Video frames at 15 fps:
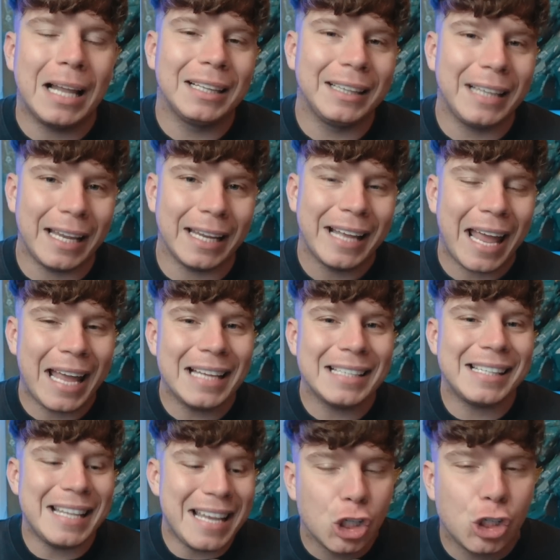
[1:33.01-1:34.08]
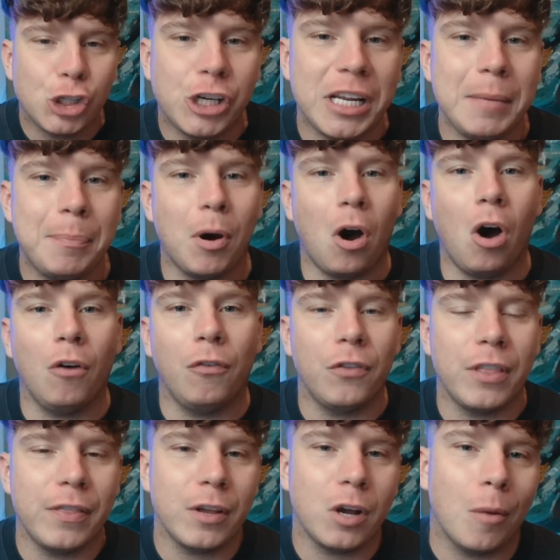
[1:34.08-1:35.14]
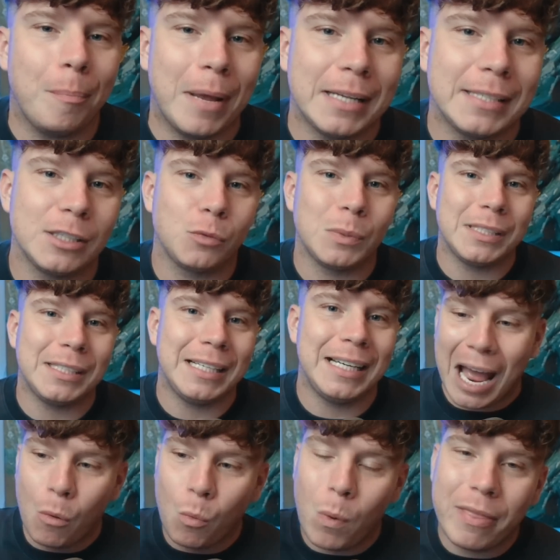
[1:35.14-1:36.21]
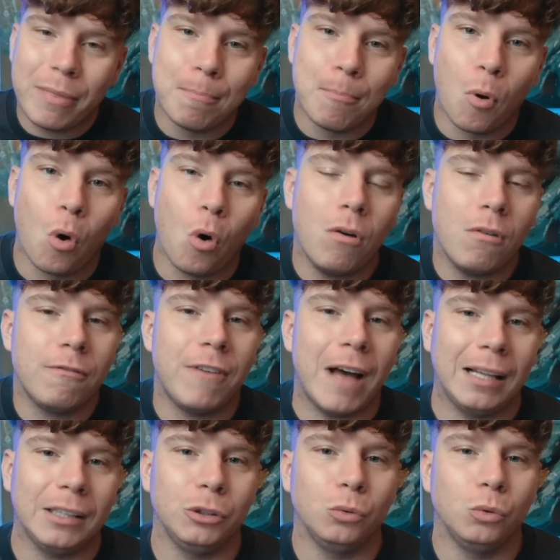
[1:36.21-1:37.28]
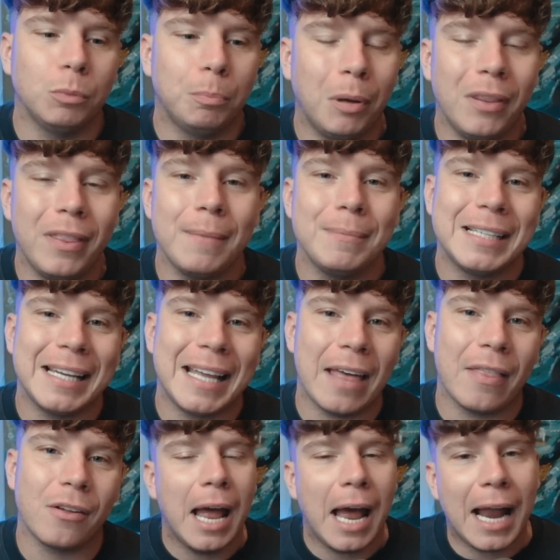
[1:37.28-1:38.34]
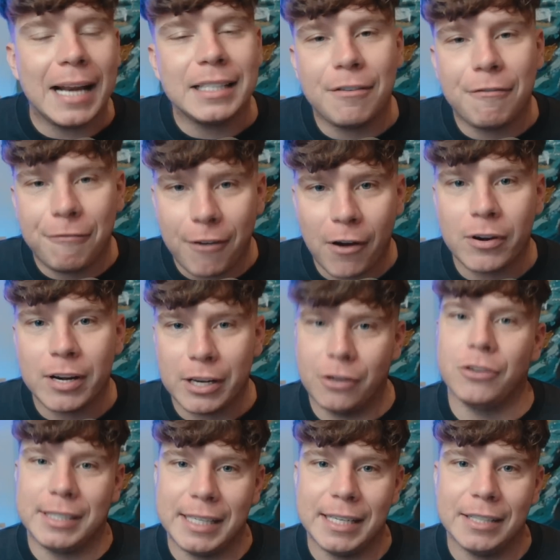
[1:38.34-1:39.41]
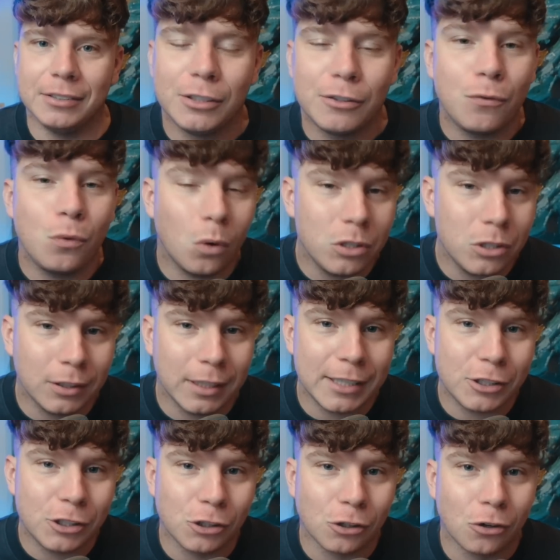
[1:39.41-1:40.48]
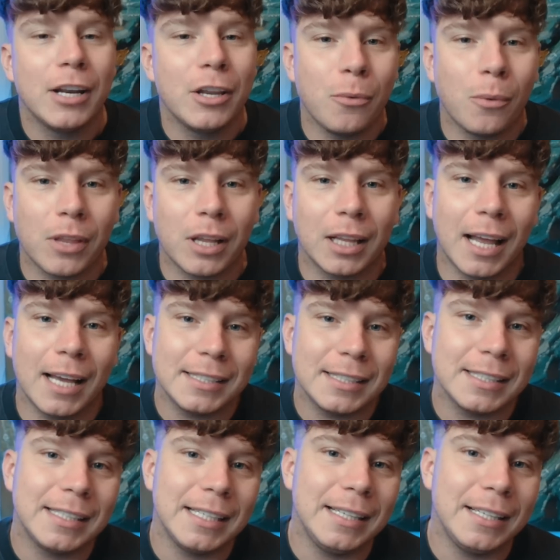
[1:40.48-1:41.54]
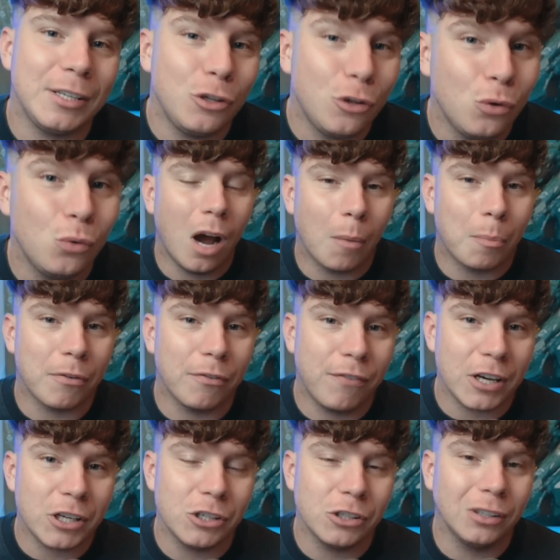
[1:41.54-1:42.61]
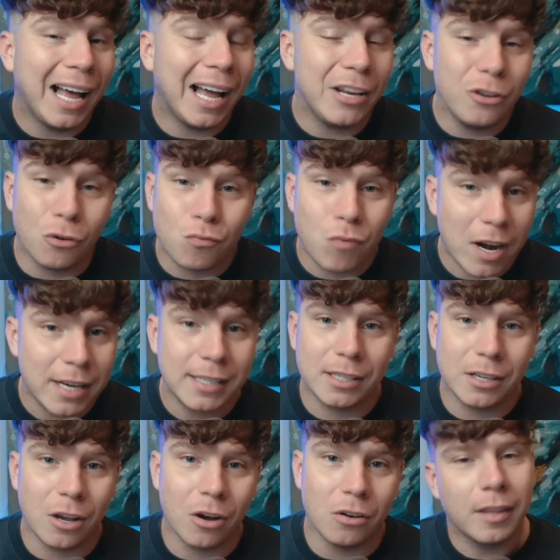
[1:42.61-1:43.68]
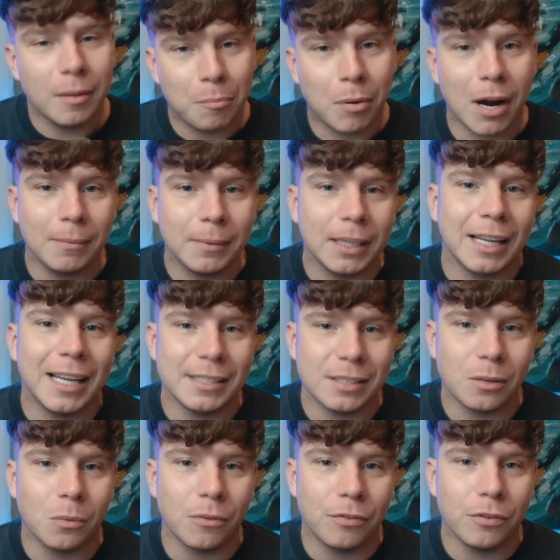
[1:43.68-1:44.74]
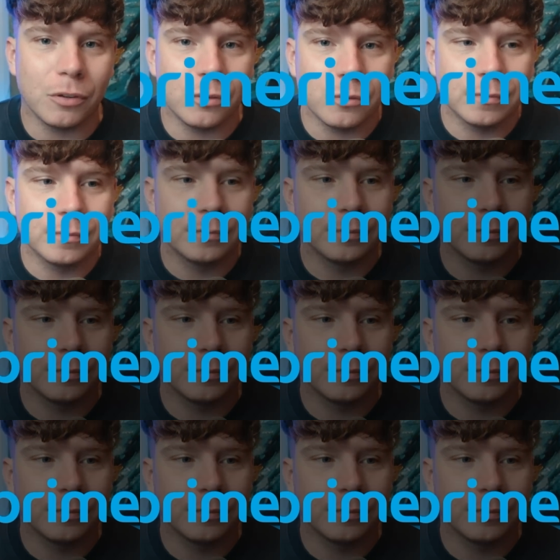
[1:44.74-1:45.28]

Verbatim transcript: Link is the cheaper offer than the competitors we've seen with more value. So put them together and it's a very good deal. So if you want your link short, you want the clients to see that you are professional and you're ready to go, Prime Link is the one for you.